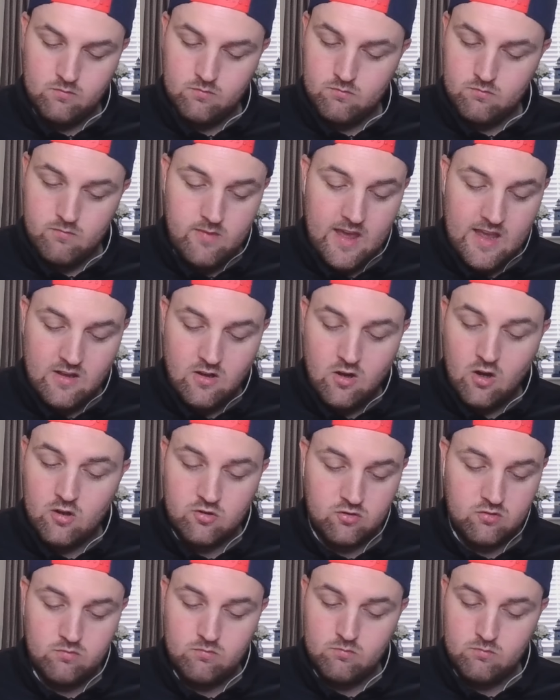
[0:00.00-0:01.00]
they
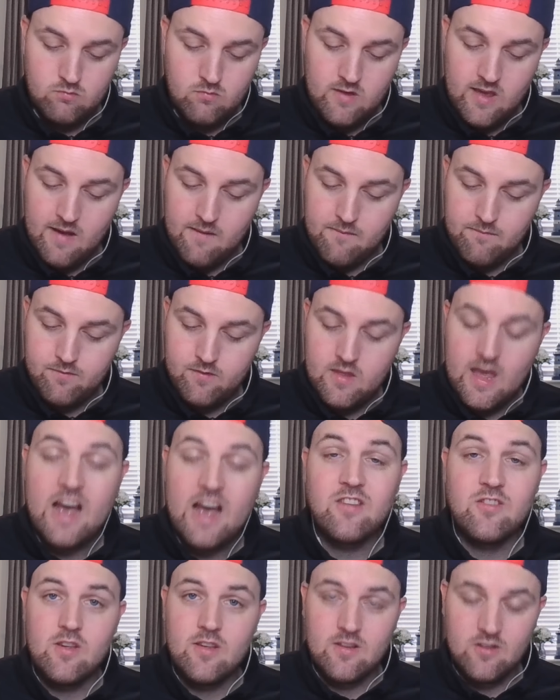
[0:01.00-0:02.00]
cost, yeah,
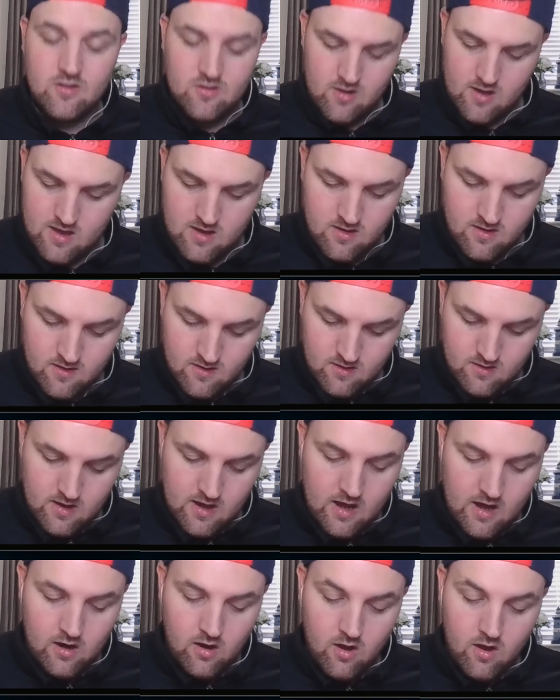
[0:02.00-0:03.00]
as you can see,
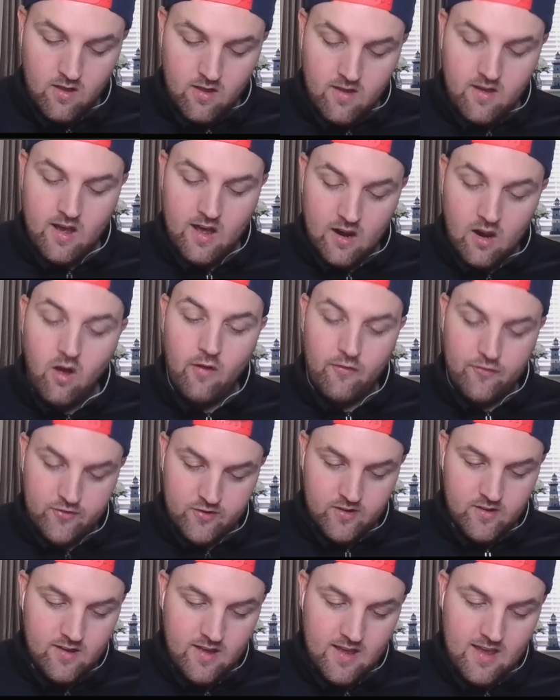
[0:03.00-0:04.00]
a lot
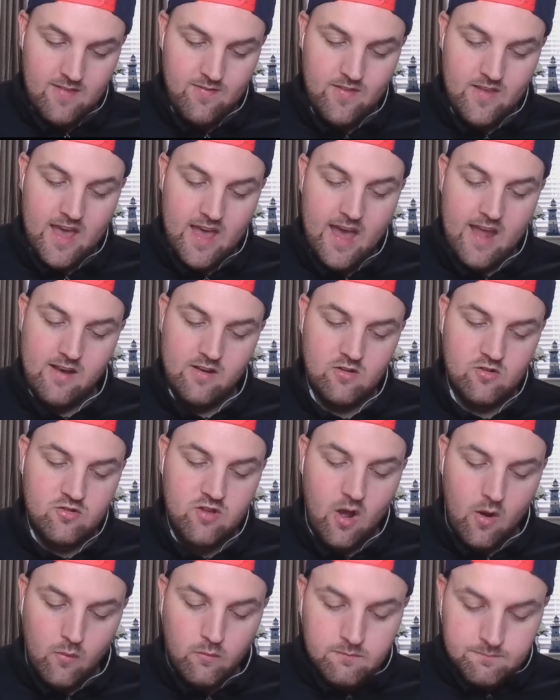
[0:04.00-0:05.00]
in the end.
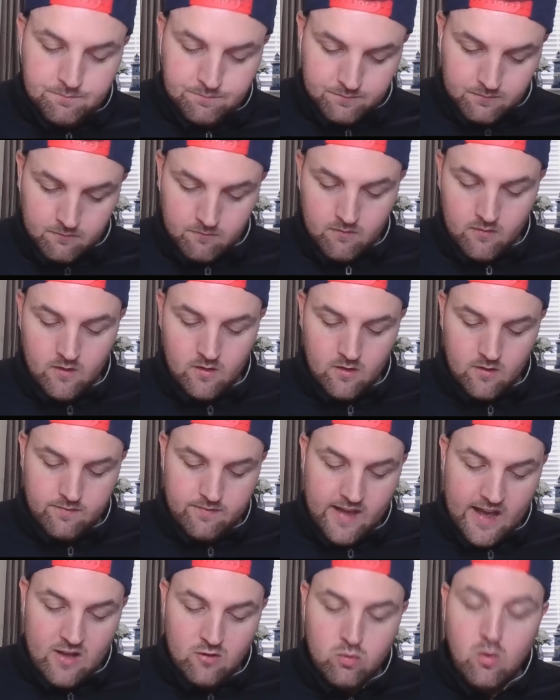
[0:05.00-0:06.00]
So
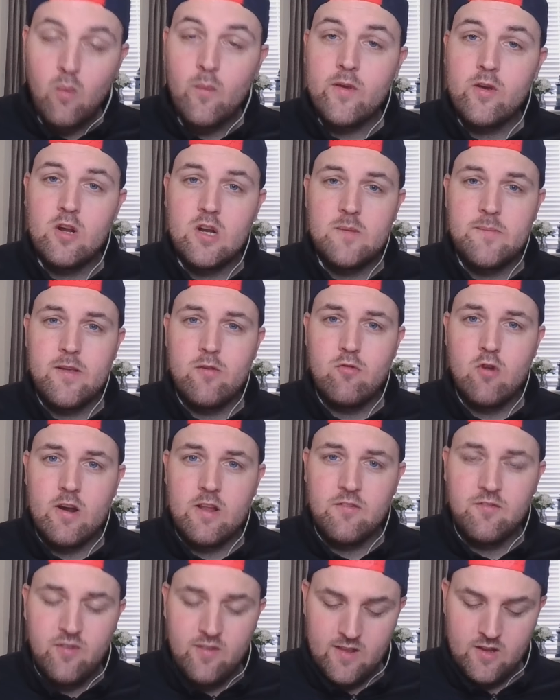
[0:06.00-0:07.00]
that's what we're going to be
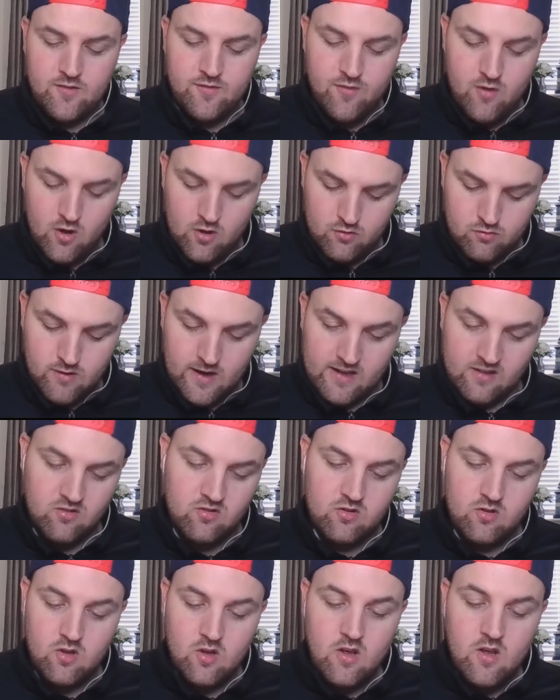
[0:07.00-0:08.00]
running for this first
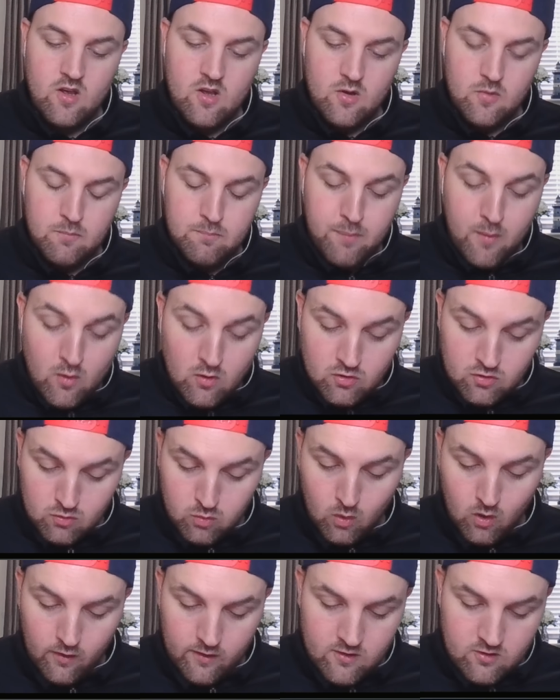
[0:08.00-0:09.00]
race.
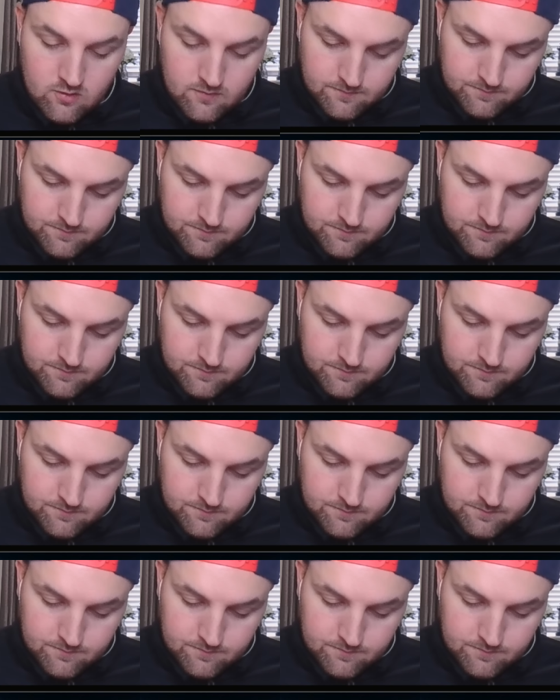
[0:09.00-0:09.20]
Boost-wise,